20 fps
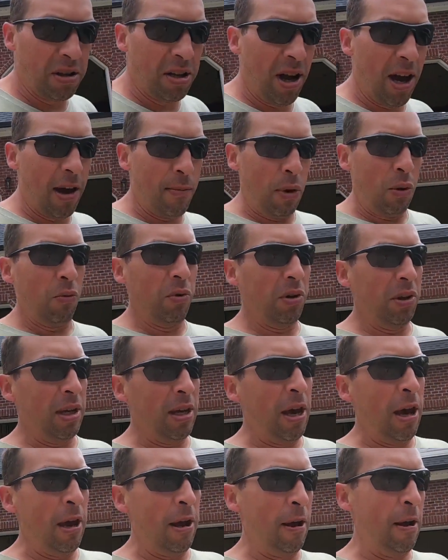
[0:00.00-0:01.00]
of time. And
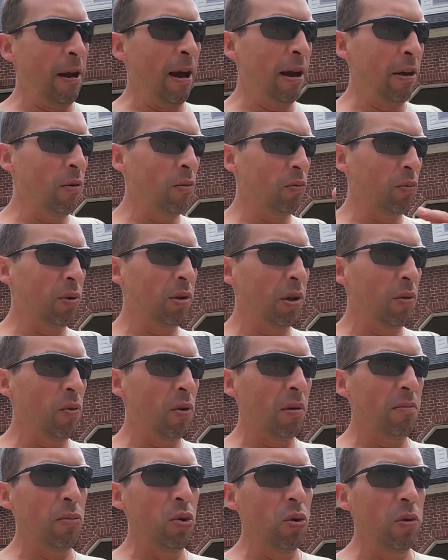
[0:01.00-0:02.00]
really, I don't really
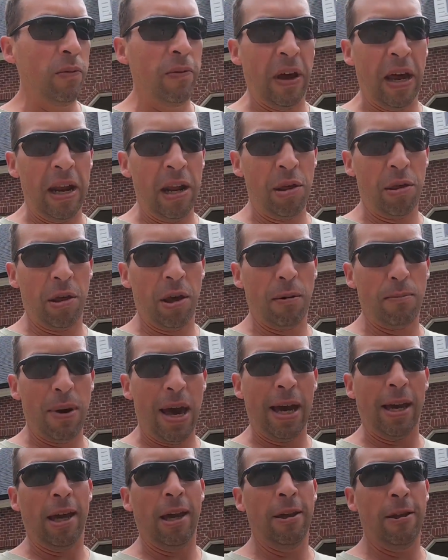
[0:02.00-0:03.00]
want to move anything
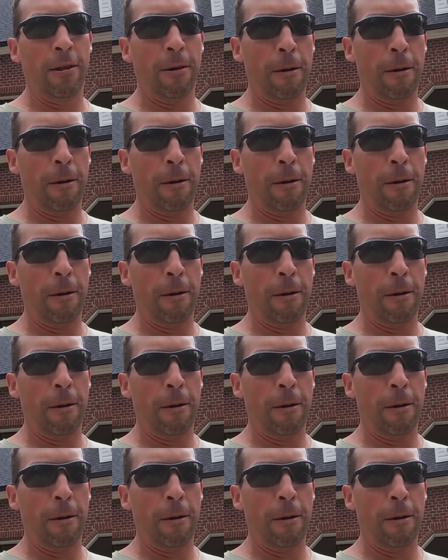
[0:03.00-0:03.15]
back in